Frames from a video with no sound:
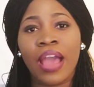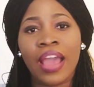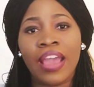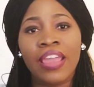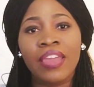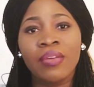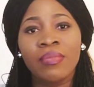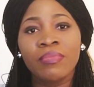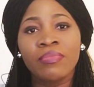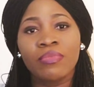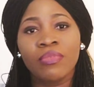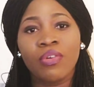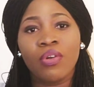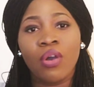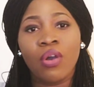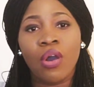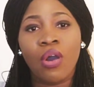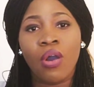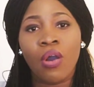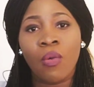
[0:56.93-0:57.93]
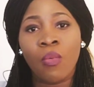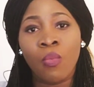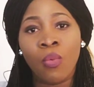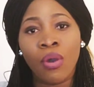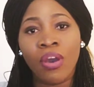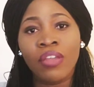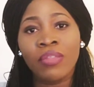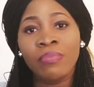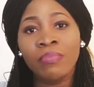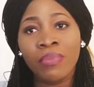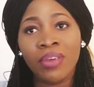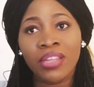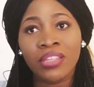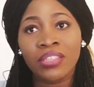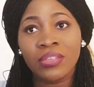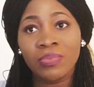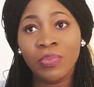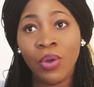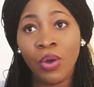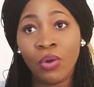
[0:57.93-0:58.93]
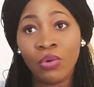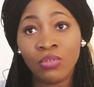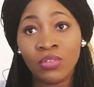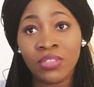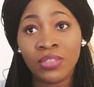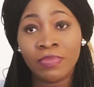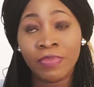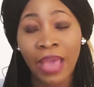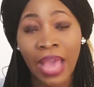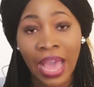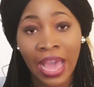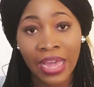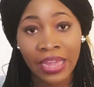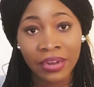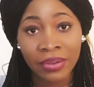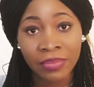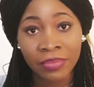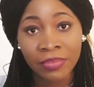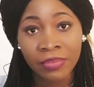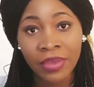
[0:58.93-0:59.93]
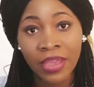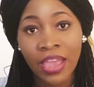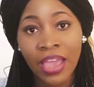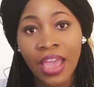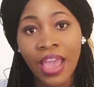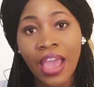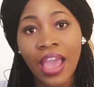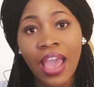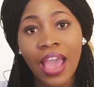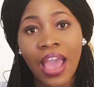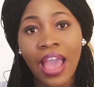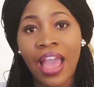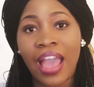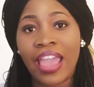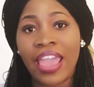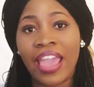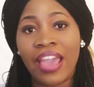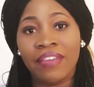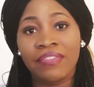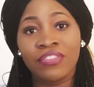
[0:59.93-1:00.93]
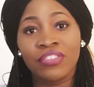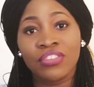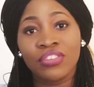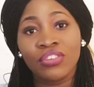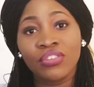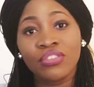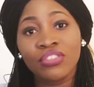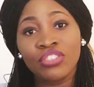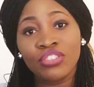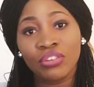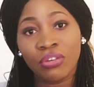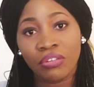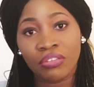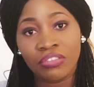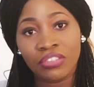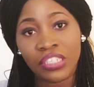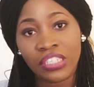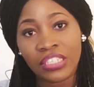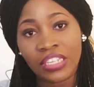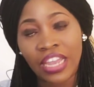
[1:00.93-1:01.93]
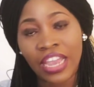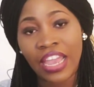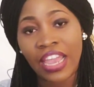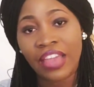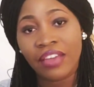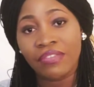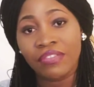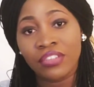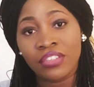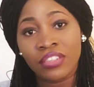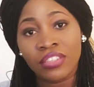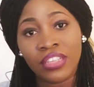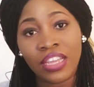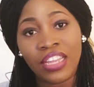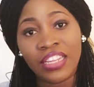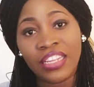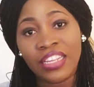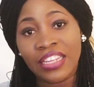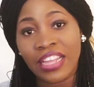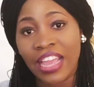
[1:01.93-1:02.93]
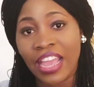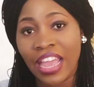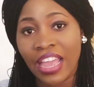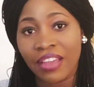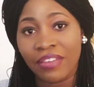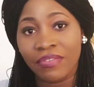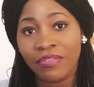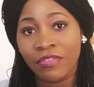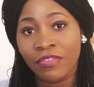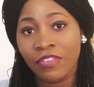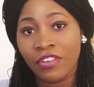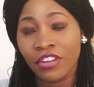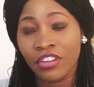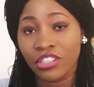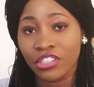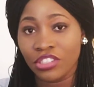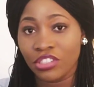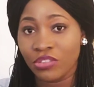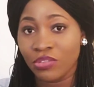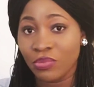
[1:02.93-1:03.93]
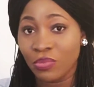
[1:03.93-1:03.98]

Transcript: I am 1 month postpartum. I have 2 children. I have a son and I have a